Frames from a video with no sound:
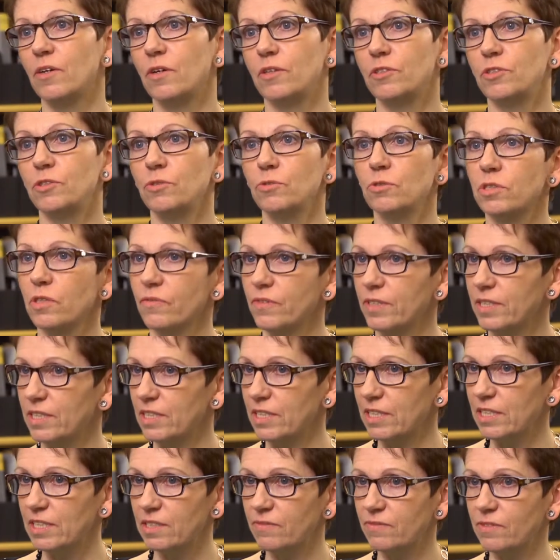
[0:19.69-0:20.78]
use of
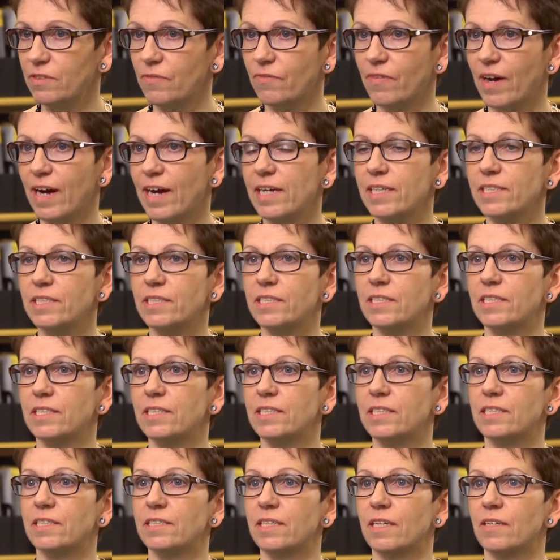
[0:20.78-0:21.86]
assistive
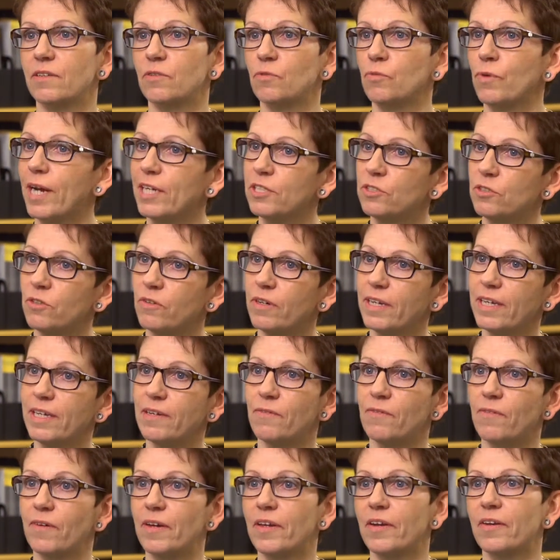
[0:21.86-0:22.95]
devices and where to
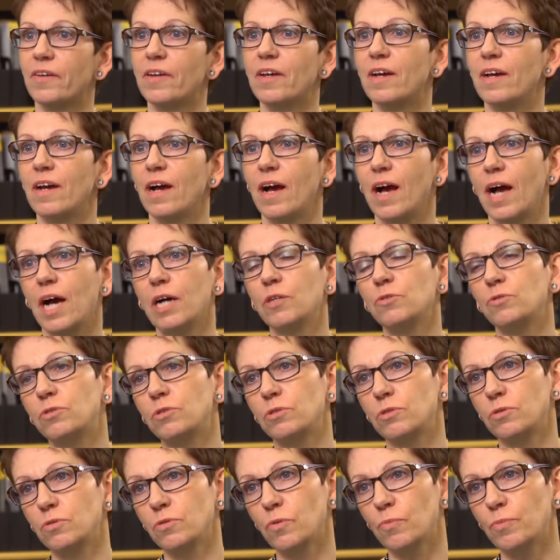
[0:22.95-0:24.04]
live and how
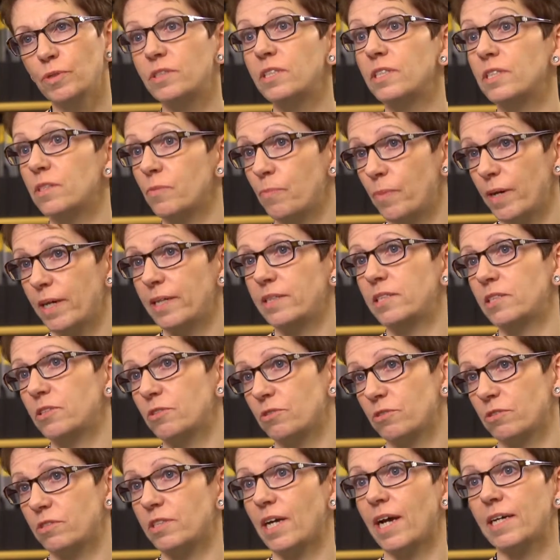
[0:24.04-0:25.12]
to participate in
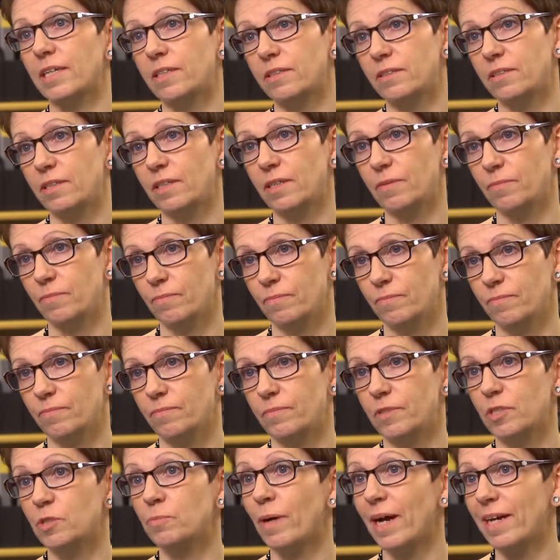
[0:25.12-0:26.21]
society
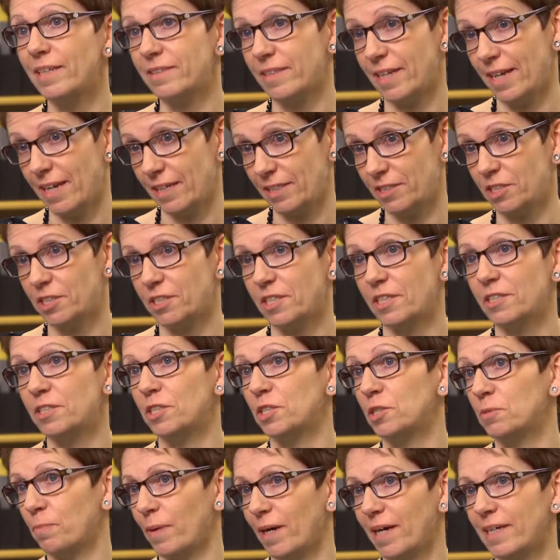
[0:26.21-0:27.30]
despite age and
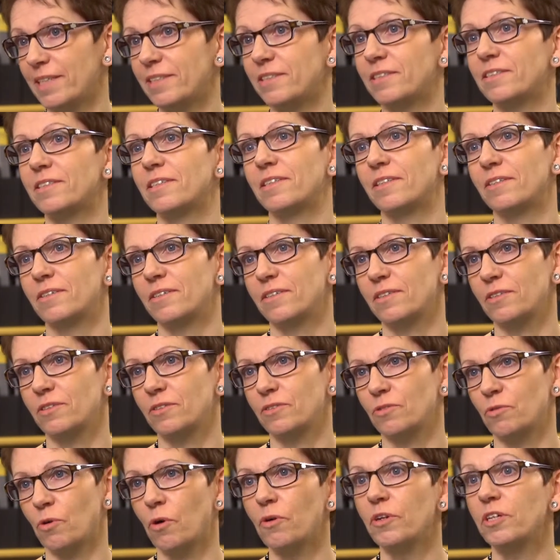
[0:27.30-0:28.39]
despite
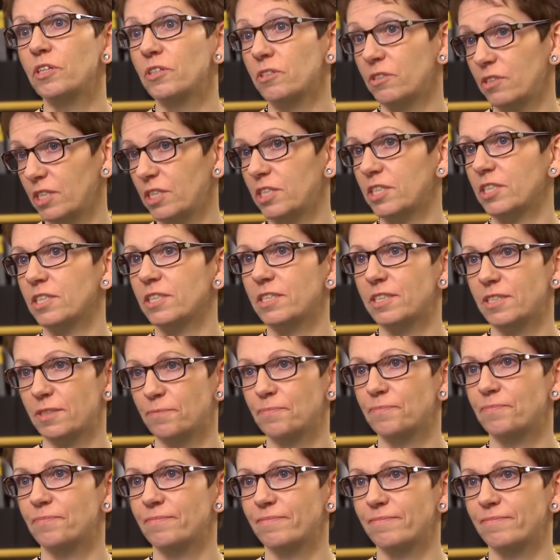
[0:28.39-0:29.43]
chronic conditions.